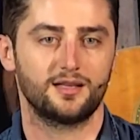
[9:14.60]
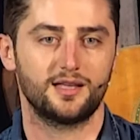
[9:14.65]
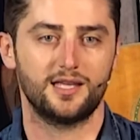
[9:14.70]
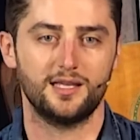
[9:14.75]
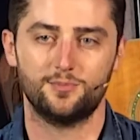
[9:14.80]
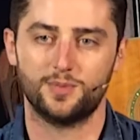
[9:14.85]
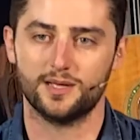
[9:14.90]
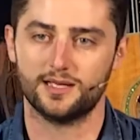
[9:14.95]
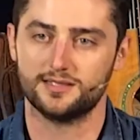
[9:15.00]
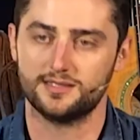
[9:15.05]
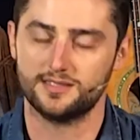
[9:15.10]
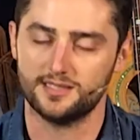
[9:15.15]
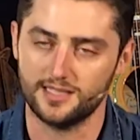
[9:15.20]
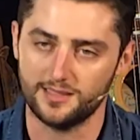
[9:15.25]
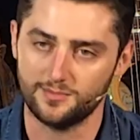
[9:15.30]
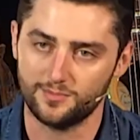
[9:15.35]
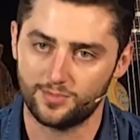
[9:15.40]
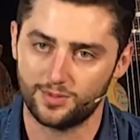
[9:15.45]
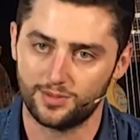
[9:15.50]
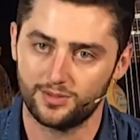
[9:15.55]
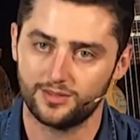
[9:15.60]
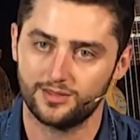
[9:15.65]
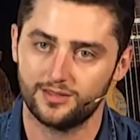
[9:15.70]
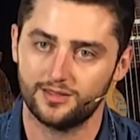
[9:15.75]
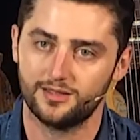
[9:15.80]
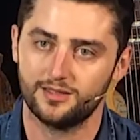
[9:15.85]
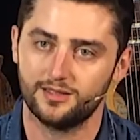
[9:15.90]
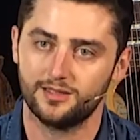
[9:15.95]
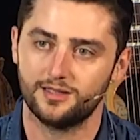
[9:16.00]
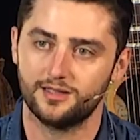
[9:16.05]
Keep it deep
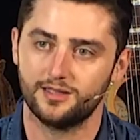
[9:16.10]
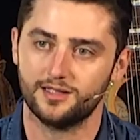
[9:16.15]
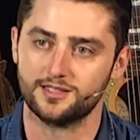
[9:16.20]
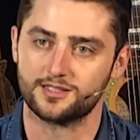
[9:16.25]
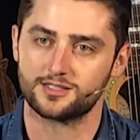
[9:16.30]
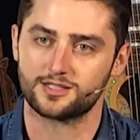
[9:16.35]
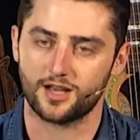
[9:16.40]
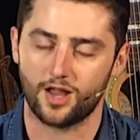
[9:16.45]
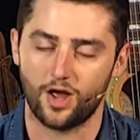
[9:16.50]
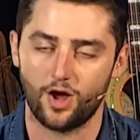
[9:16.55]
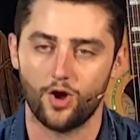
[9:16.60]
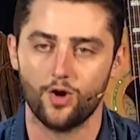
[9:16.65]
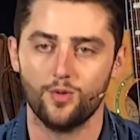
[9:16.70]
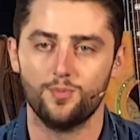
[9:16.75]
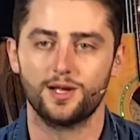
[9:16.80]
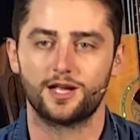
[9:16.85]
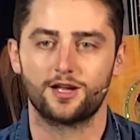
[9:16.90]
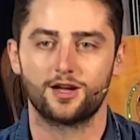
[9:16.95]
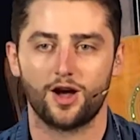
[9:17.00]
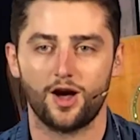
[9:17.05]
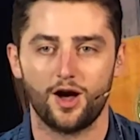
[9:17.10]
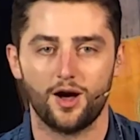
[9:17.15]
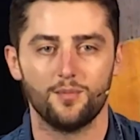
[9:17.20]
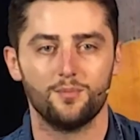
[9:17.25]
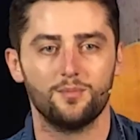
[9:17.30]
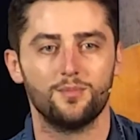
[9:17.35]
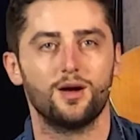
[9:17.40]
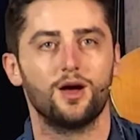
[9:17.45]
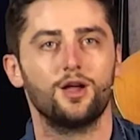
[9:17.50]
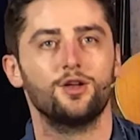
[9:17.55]
and slow.
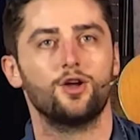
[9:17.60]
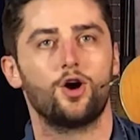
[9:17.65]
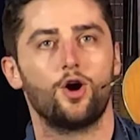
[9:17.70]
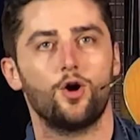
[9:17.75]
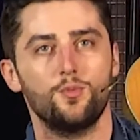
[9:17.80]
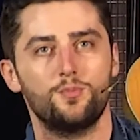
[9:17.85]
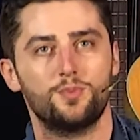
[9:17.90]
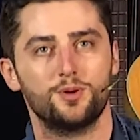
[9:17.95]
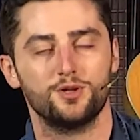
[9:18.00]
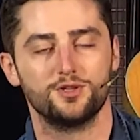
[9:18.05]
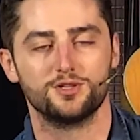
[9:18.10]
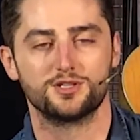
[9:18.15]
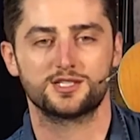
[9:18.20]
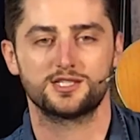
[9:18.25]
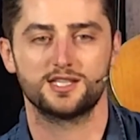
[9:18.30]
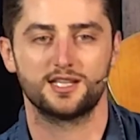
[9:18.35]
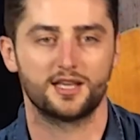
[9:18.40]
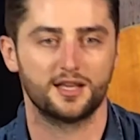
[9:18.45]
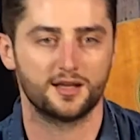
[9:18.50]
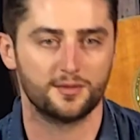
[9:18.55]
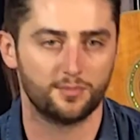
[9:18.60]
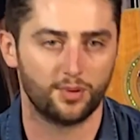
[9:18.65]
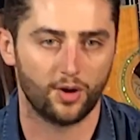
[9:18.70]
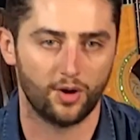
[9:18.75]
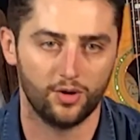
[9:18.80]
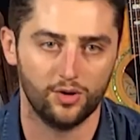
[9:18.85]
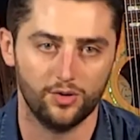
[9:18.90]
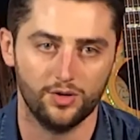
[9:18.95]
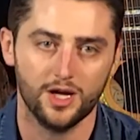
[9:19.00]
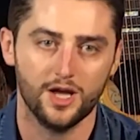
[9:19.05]
Become an open singing
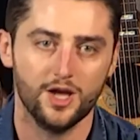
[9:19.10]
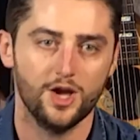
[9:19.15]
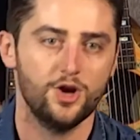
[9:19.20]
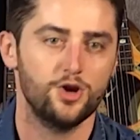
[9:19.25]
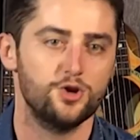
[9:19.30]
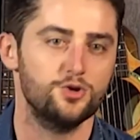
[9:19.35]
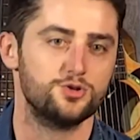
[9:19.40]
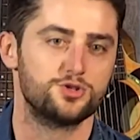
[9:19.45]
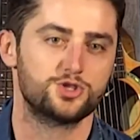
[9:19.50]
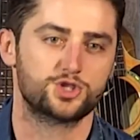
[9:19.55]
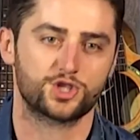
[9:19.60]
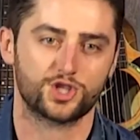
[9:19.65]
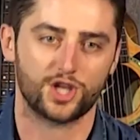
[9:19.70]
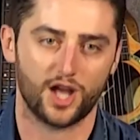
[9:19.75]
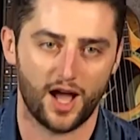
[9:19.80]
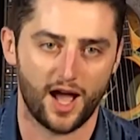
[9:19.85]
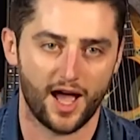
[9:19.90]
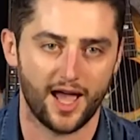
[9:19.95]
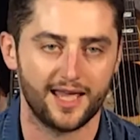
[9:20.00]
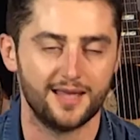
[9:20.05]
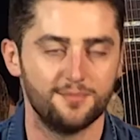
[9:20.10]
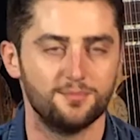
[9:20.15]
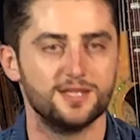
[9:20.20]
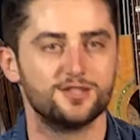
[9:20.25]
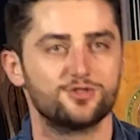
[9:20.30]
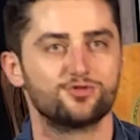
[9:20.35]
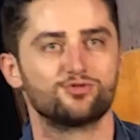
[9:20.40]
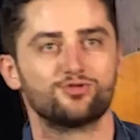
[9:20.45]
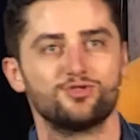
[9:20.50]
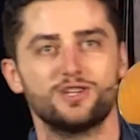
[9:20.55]
bowl whose chime
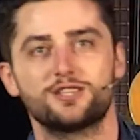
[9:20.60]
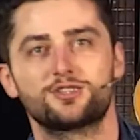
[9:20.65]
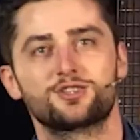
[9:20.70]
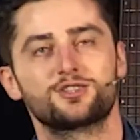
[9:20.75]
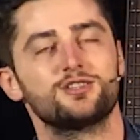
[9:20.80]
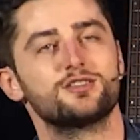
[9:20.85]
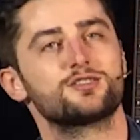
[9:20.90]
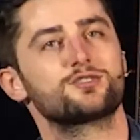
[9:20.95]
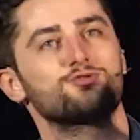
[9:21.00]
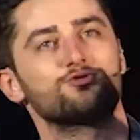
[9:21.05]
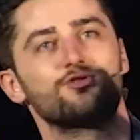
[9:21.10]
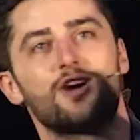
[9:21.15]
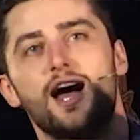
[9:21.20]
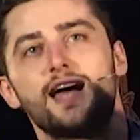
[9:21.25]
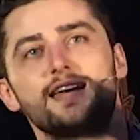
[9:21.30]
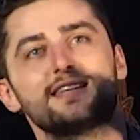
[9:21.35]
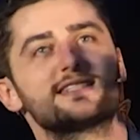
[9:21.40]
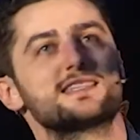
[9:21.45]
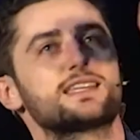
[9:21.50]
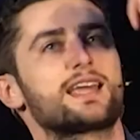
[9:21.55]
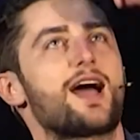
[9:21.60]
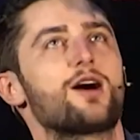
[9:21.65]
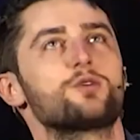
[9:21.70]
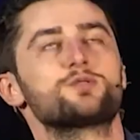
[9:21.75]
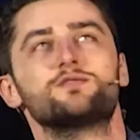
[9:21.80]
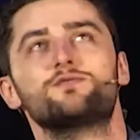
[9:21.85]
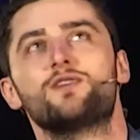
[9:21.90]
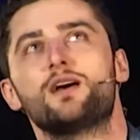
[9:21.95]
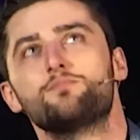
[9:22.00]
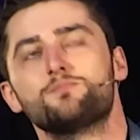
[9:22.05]
is richness rising
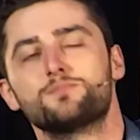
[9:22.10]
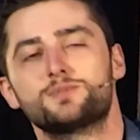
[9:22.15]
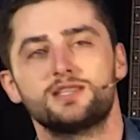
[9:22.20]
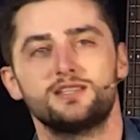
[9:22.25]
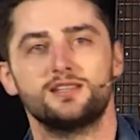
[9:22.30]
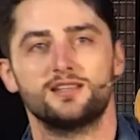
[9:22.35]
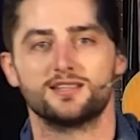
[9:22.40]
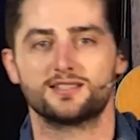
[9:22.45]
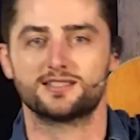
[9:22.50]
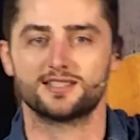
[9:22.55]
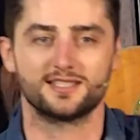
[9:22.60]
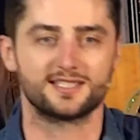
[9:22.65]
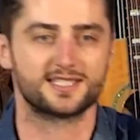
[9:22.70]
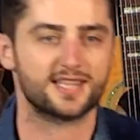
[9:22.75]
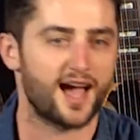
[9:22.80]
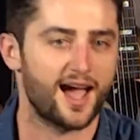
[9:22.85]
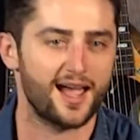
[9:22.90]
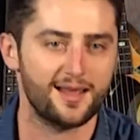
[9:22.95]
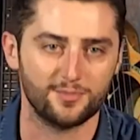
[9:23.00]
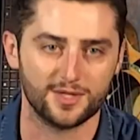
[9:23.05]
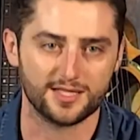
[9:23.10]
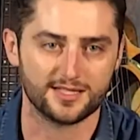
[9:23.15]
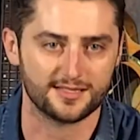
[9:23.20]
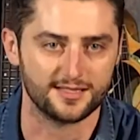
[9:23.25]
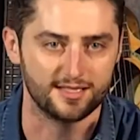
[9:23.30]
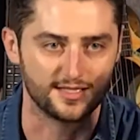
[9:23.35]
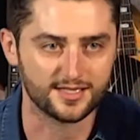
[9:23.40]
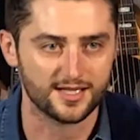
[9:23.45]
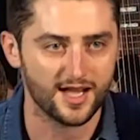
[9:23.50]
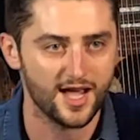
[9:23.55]
out of emptiness and
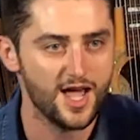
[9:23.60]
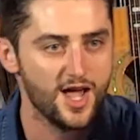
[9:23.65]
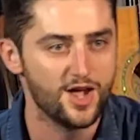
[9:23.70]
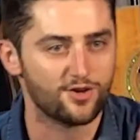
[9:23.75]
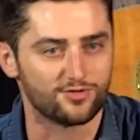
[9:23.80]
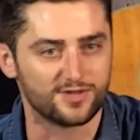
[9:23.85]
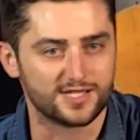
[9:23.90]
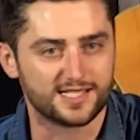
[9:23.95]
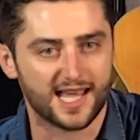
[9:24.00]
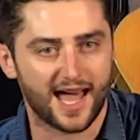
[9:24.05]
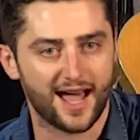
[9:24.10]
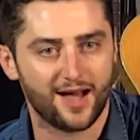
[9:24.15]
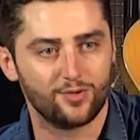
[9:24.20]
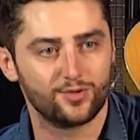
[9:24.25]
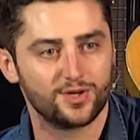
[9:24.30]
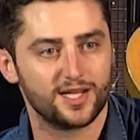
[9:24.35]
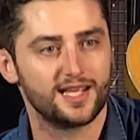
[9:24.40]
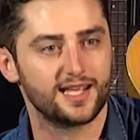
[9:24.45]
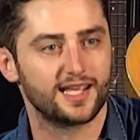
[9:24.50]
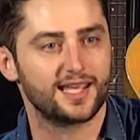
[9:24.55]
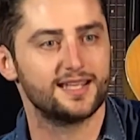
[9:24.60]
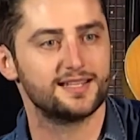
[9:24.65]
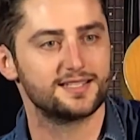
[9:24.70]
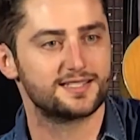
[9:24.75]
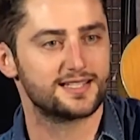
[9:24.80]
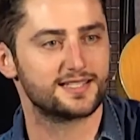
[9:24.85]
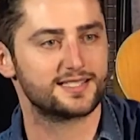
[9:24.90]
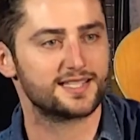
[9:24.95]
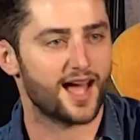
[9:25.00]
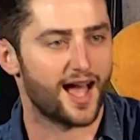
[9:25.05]
timelessness resounding
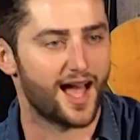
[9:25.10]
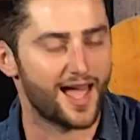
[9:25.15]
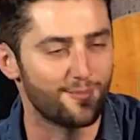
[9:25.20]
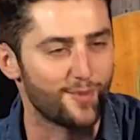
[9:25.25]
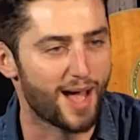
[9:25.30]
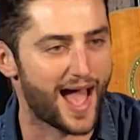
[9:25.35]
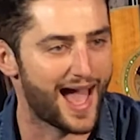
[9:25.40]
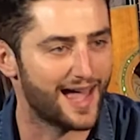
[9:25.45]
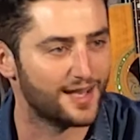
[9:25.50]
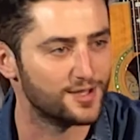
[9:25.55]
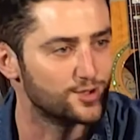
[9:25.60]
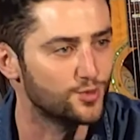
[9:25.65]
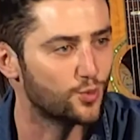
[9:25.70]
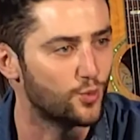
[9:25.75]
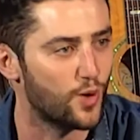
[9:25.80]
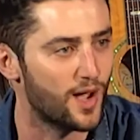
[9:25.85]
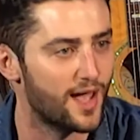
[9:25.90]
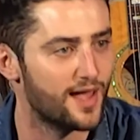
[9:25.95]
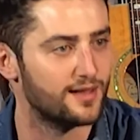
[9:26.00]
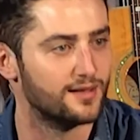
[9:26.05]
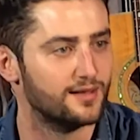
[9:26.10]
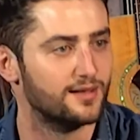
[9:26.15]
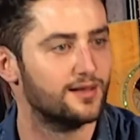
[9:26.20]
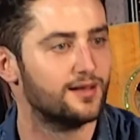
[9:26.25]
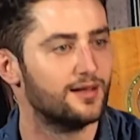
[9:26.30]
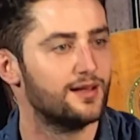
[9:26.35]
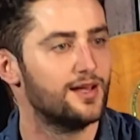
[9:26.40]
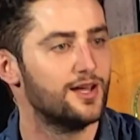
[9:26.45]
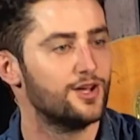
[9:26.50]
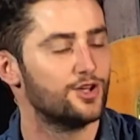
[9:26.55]
into time. And
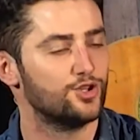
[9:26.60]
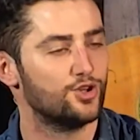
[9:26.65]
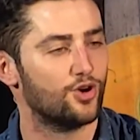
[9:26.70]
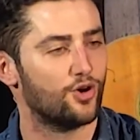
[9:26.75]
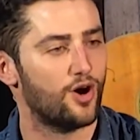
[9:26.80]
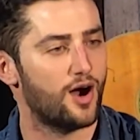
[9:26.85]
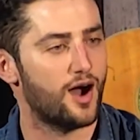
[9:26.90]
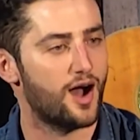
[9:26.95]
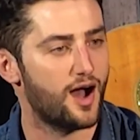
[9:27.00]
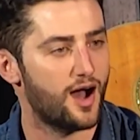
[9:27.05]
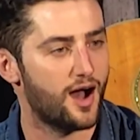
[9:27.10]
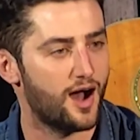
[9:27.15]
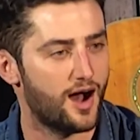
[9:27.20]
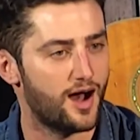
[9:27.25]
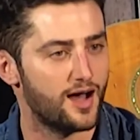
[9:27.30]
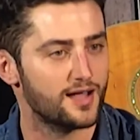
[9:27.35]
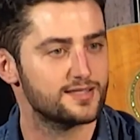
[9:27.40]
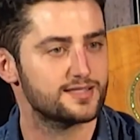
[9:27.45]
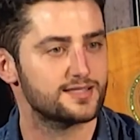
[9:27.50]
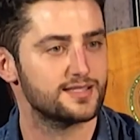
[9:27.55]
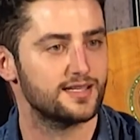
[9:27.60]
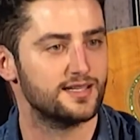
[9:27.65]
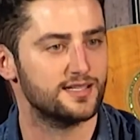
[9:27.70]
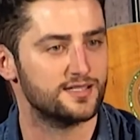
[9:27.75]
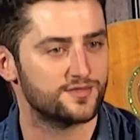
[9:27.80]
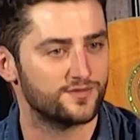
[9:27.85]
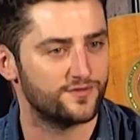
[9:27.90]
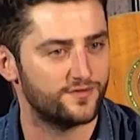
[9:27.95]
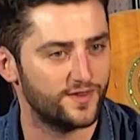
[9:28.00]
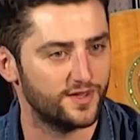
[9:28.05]
when your heart
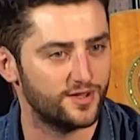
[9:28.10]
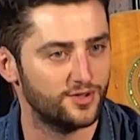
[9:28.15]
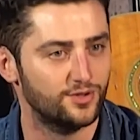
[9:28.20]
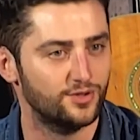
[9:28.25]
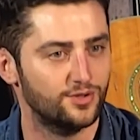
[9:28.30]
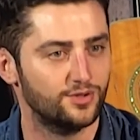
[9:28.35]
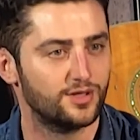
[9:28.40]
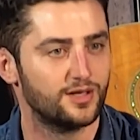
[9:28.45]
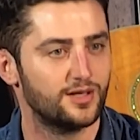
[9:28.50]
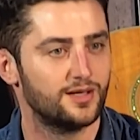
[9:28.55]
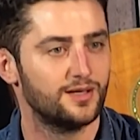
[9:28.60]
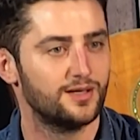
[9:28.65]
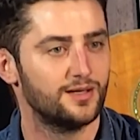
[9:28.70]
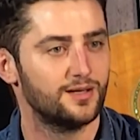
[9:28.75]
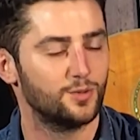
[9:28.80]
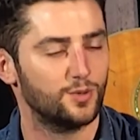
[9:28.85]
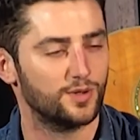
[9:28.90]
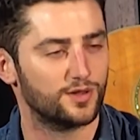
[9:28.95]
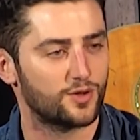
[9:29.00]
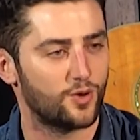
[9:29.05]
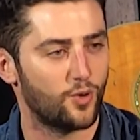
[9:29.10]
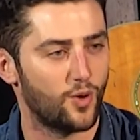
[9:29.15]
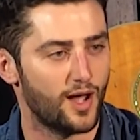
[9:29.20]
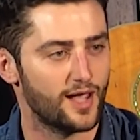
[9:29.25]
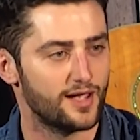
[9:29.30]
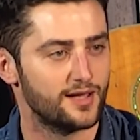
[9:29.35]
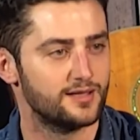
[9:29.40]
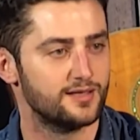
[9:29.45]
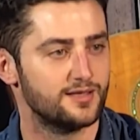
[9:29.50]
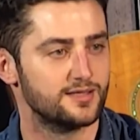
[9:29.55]
is filled with
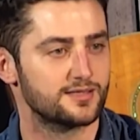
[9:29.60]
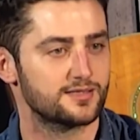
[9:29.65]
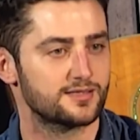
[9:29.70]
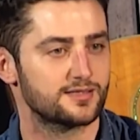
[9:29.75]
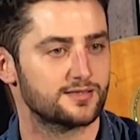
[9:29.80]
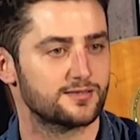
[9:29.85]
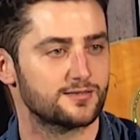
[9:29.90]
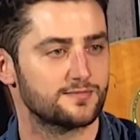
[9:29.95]
quietness,